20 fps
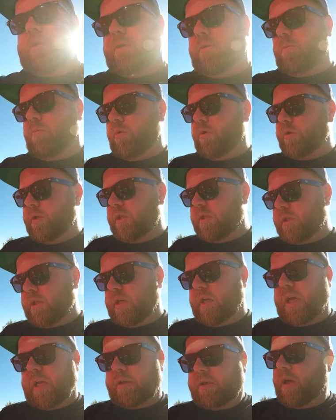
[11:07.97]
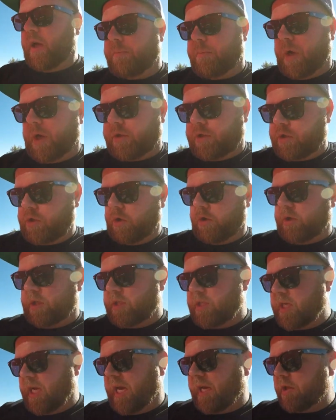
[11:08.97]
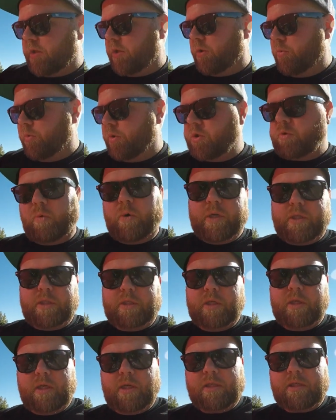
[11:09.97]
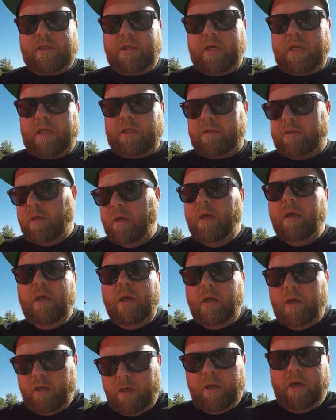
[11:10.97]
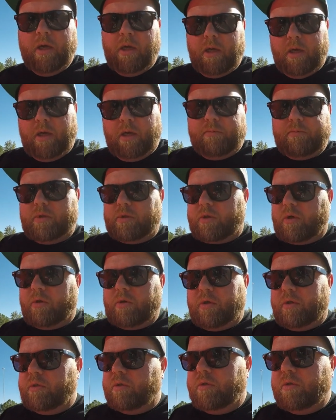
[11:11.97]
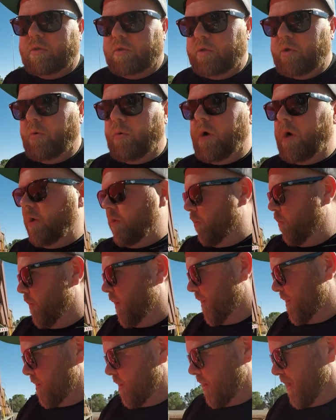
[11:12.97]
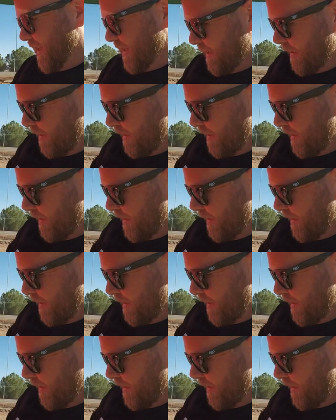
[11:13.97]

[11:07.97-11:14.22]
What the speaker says: that will disconnect. I'm not sure exactly which ones to disconnect. I'm just going to do all the ones that